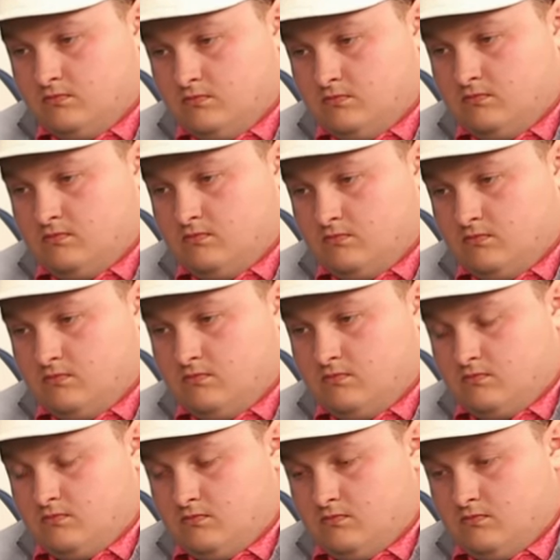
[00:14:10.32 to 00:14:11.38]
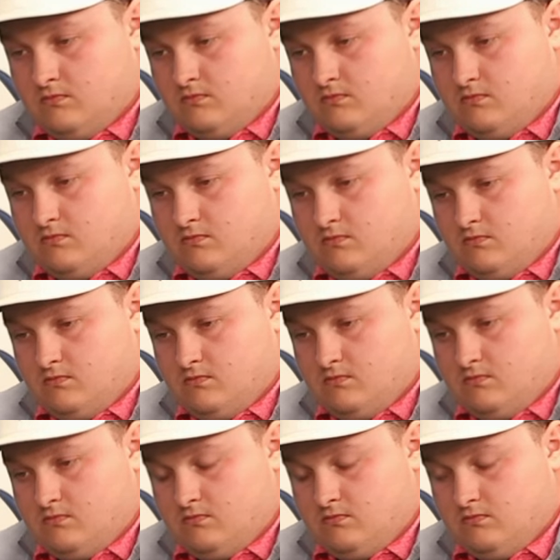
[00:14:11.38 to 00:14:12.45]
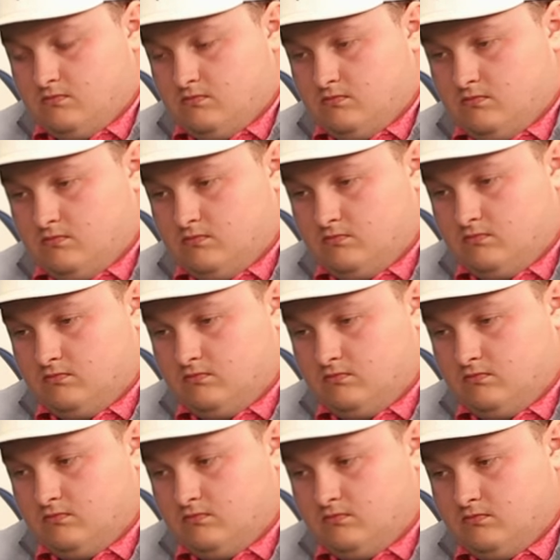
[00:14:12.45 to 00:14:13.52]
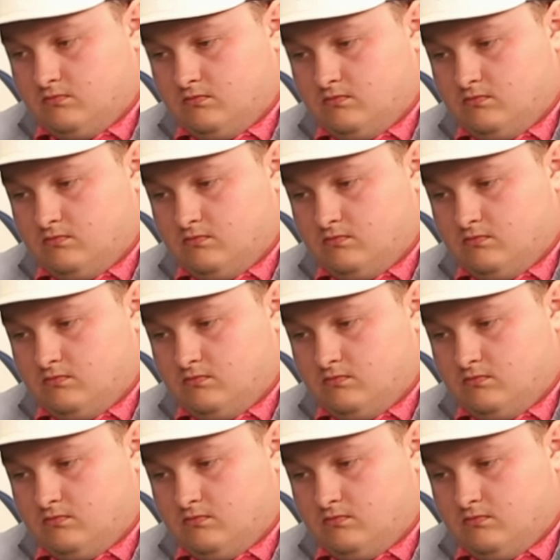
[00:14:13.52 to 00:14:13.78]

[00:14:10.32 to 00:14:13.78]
No words are spoken by the person on screen.